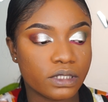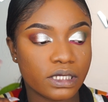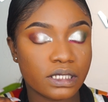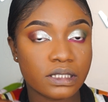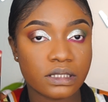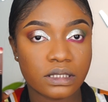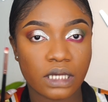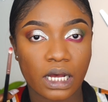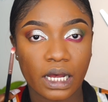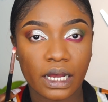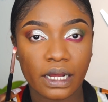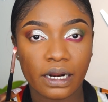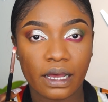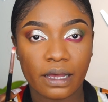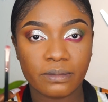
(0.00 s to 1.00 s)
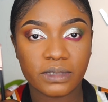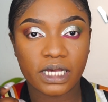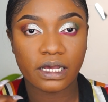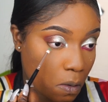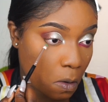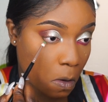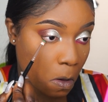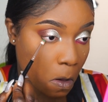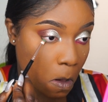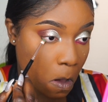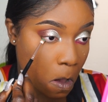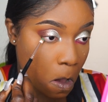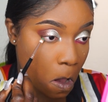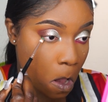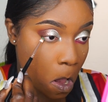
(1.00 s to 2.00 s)
this side, I'm taking the
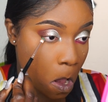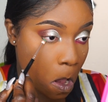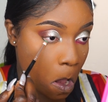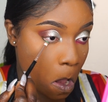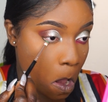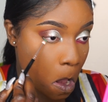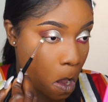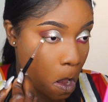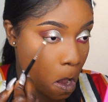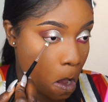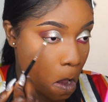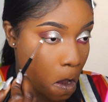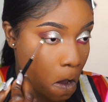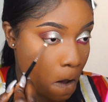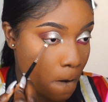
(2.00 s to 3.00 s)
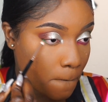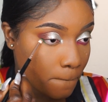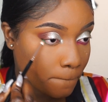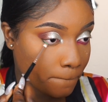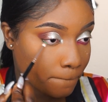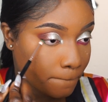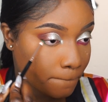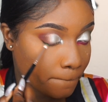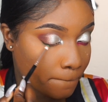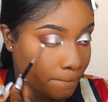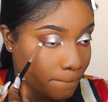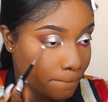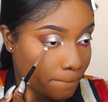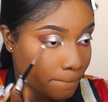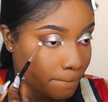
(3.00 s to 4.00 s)
shade Nate, and I'm just using that to
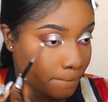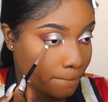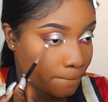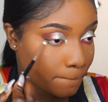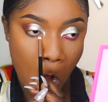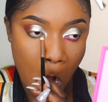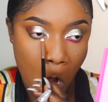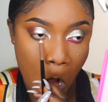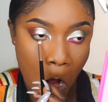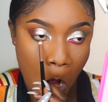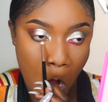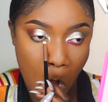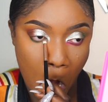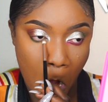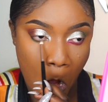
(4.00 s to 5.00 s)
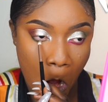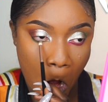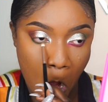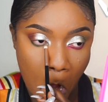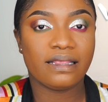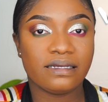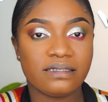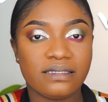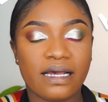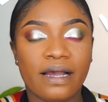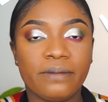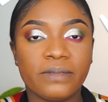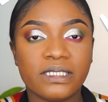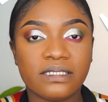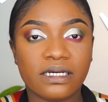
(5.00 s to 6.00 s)
smoke out my lower lash line. This
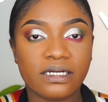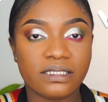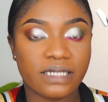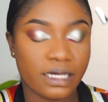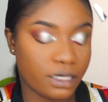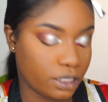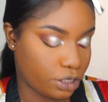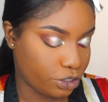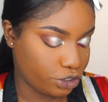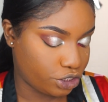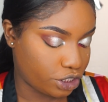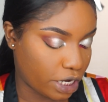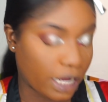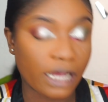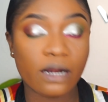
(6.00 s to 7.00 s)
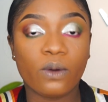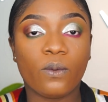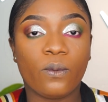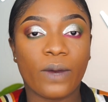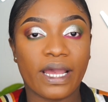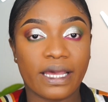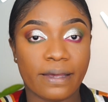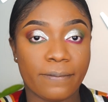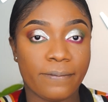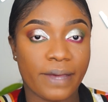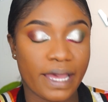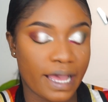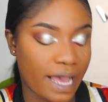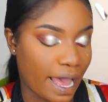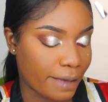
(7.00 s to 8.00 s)
time, instead of taking the shade Wake and
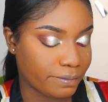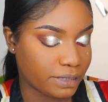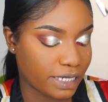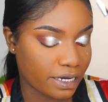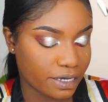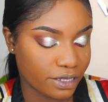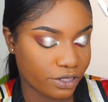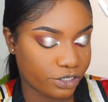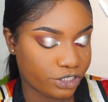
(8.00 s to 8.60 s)
Bake, I'm taking the